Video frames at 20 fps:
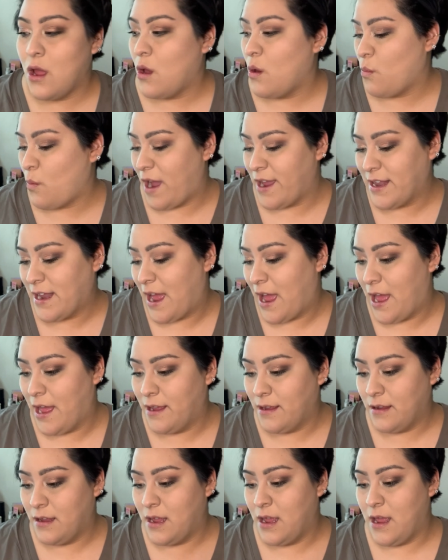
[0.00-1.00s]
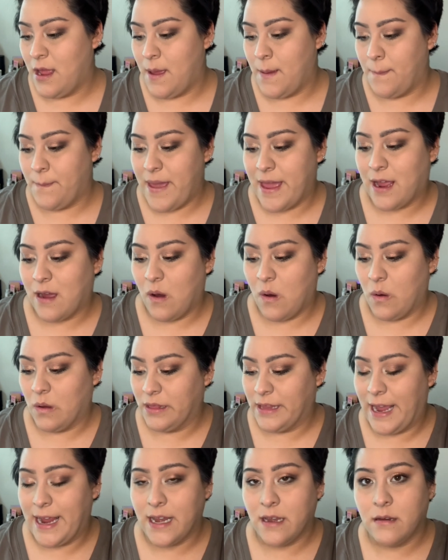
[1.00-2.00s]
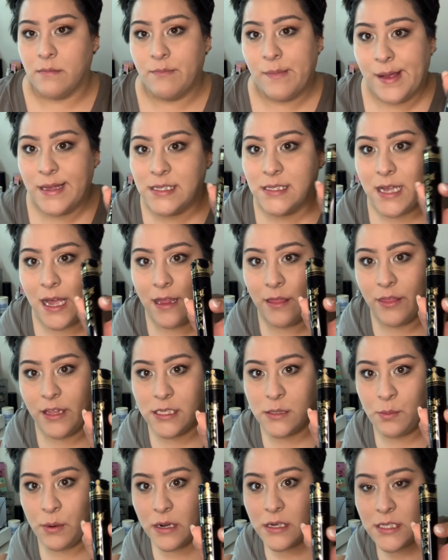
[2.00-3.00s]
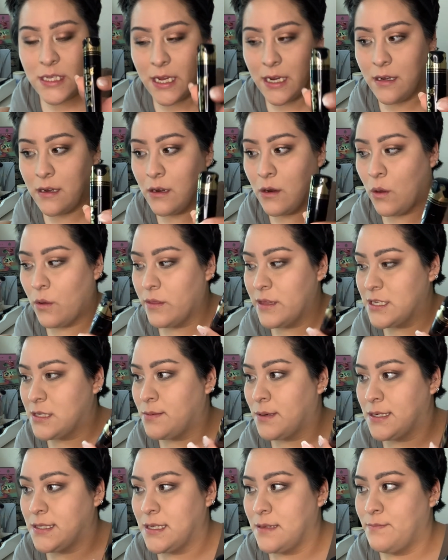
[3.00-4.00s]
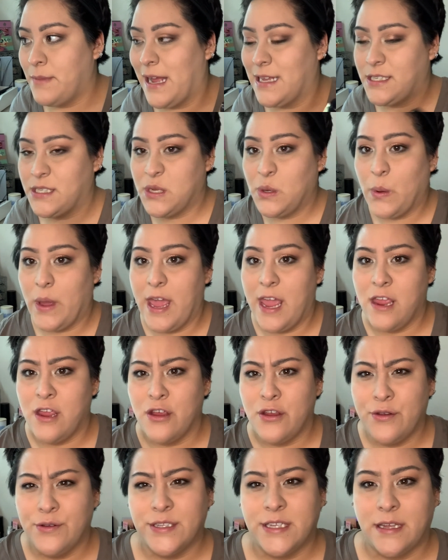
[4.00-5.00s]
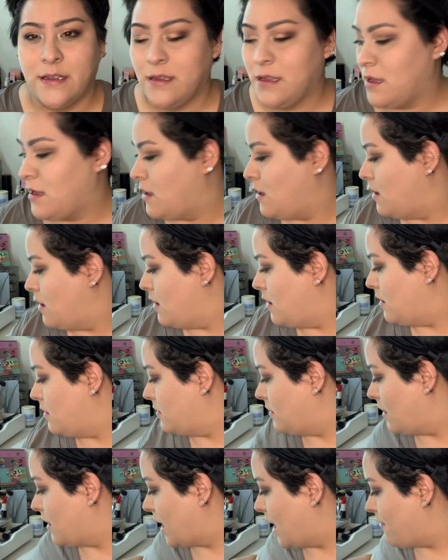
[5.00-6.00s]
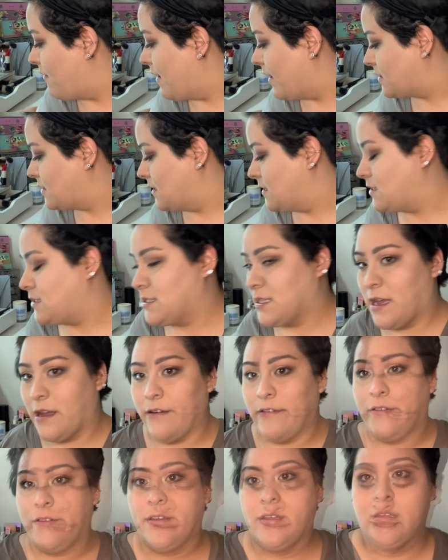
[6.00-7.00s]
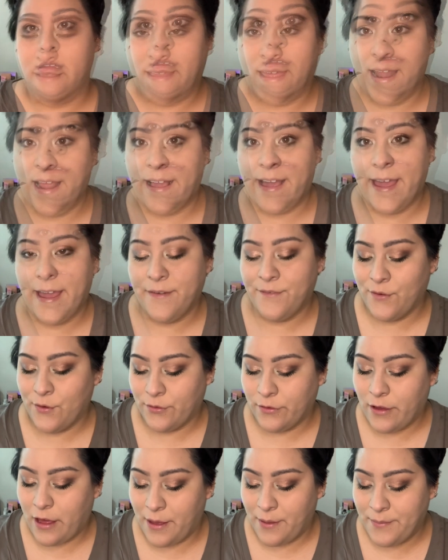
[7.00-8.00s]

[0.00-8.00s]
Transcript: Why not make a whole line based on this person? This person passed away, and you're using the lyrics and stuff. Sorry about that, I got a phone call.